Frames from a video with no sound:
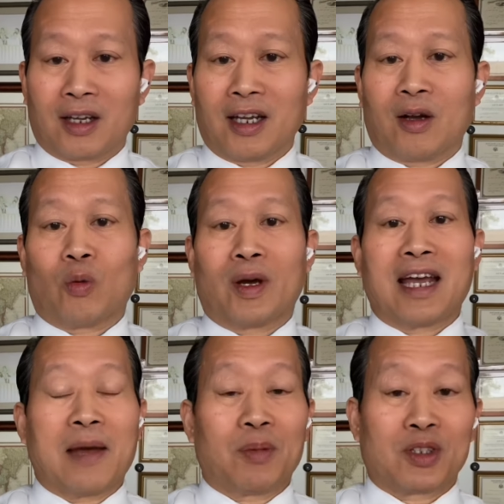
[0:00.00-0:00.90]
Now, what
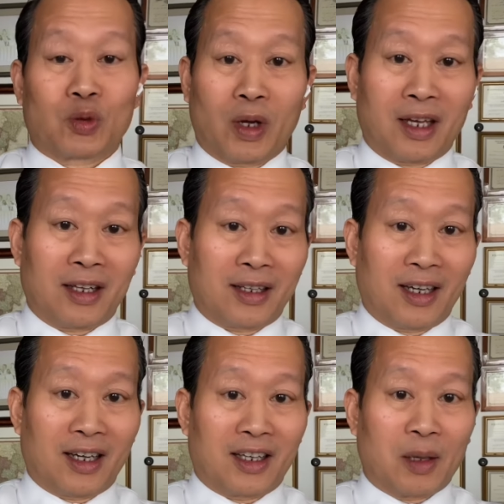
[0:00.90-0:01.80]
happens when
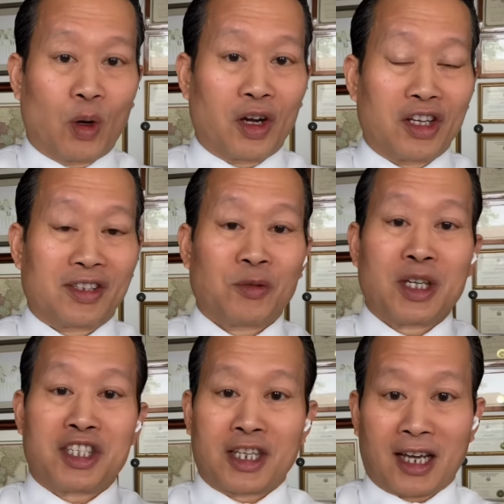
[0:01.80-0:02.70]
the parties
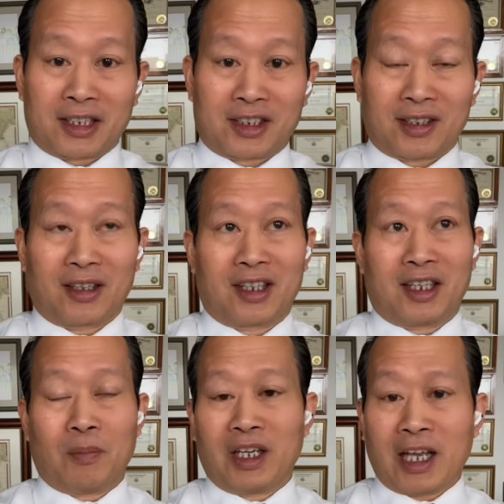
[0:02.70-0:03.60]
rejects
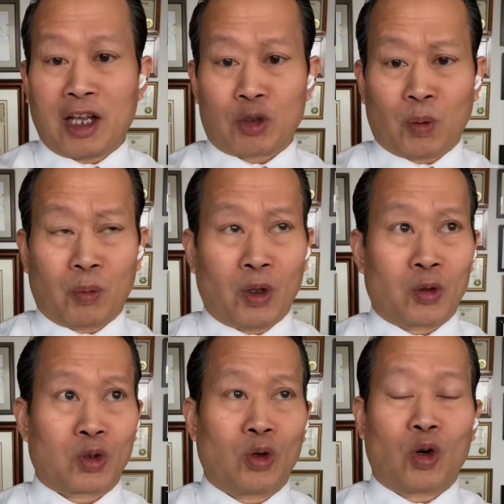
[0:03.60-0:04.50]
the mediator's
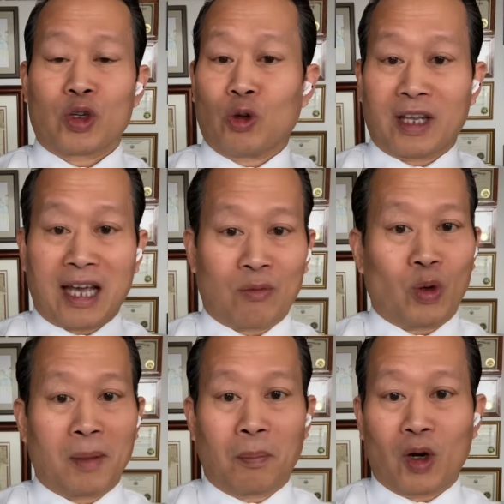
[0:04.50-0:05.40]
proposal, or you only have
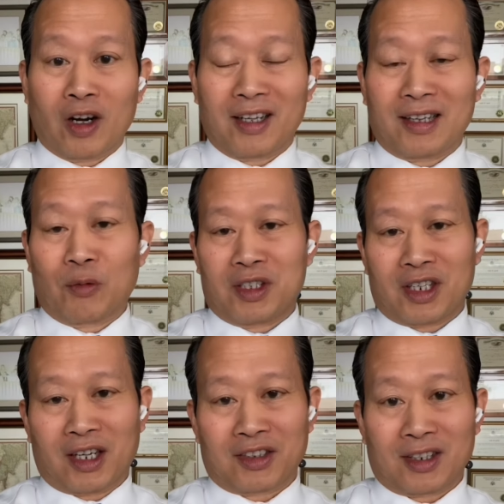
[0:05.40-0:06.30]
one party that
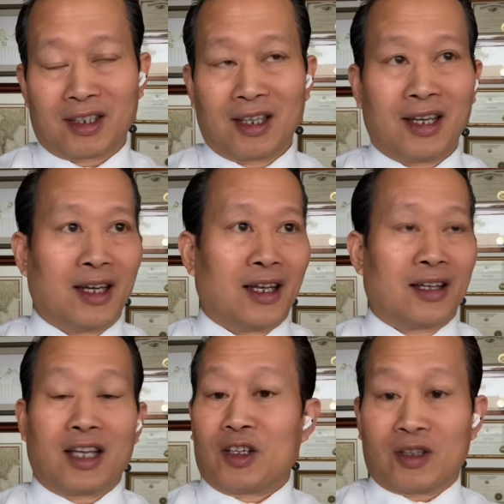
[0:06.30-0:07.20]
rejects it?
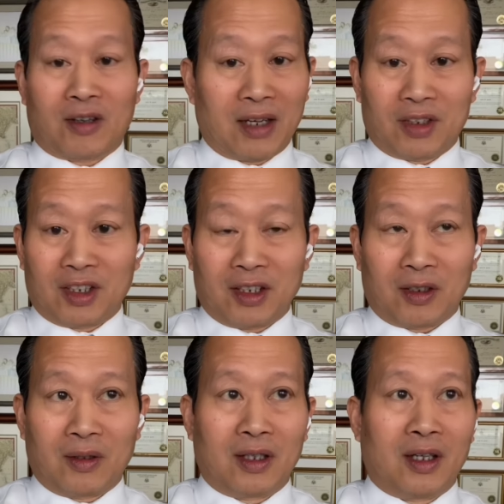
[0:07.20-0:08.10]
Then you don't have a
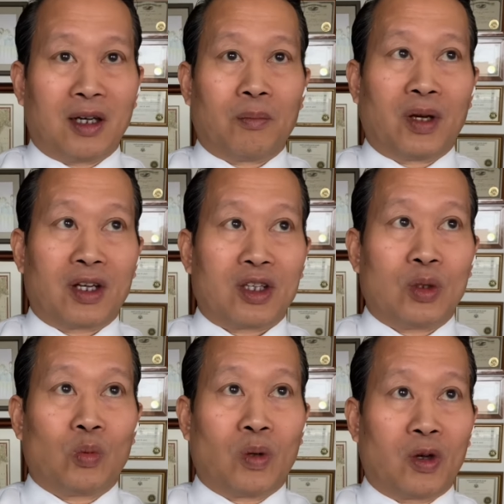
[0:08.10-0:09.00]
deal, but
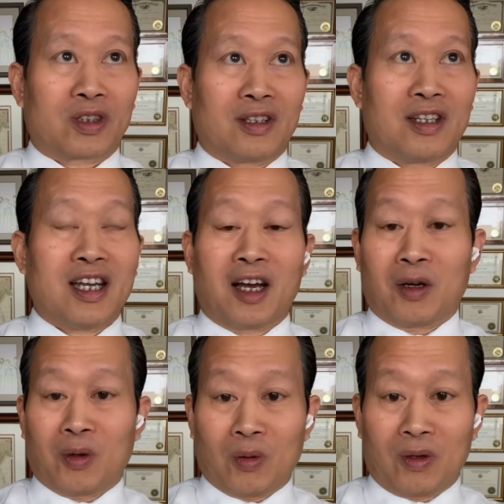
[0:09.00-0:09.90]
you won't
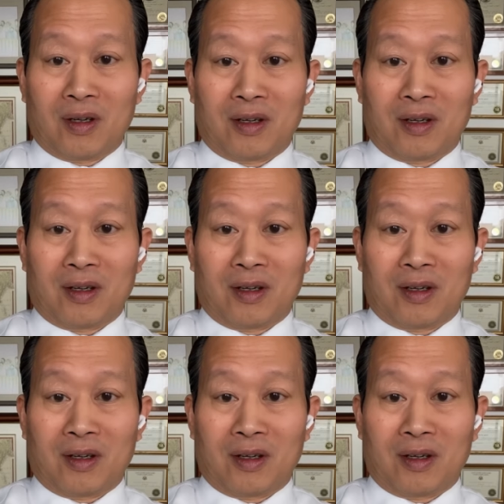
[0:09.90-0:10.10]
know